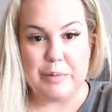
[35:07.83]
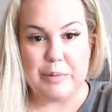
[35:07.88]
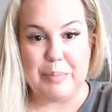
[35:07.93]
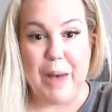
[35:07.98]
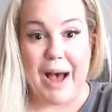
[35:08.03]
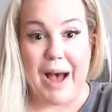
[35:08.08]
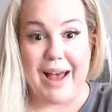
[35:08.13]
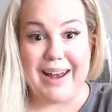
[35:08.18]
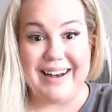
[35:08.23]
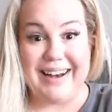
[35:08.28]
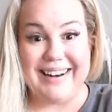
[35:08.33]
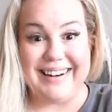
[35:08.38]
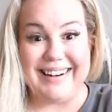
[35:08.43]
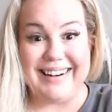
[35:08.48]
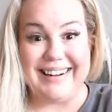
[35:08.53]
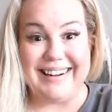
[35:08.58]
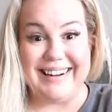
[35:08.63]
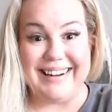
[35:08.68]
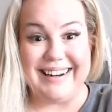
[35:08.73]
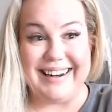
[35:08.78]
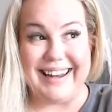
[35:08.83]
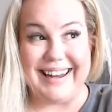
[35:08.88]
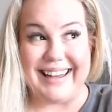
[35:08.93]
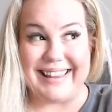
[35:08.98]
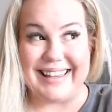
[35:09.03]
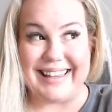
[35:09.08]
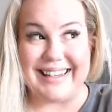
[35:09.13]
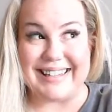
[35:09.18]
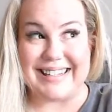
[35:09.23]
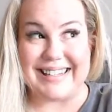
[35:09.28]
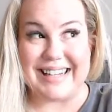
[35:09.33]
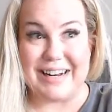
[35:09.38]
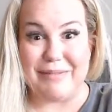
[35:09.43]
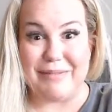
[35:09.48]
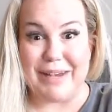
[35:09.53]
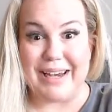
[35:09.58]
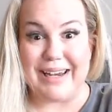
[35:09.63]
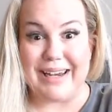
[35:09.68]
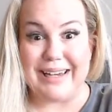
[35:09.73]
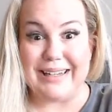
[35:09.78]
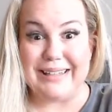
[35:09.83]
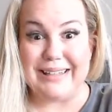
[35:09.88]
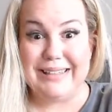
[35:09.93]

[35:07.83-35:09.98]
But I think it's going to make